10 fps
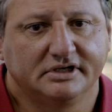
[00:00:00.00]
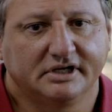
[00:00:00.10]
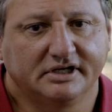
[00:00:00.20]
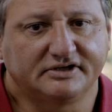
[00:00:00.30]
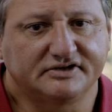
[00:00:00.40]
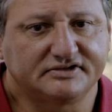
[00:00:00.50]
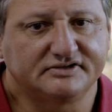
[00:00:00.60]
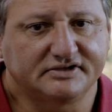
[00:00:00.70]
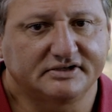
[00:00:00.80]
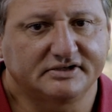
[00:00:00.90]
And it doesn't
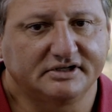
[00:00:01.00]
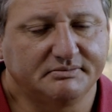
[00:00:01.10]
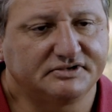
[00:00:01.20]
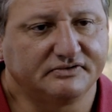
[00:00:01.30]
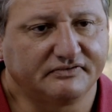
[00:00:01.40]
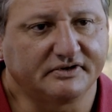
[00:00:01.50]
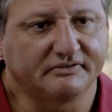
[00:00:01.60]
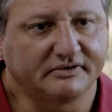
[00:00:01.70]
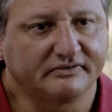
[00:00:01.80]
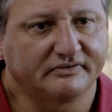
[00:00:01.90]
limit you
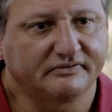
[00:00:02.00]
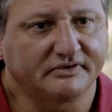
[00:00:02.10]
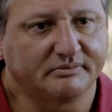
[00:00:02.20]
very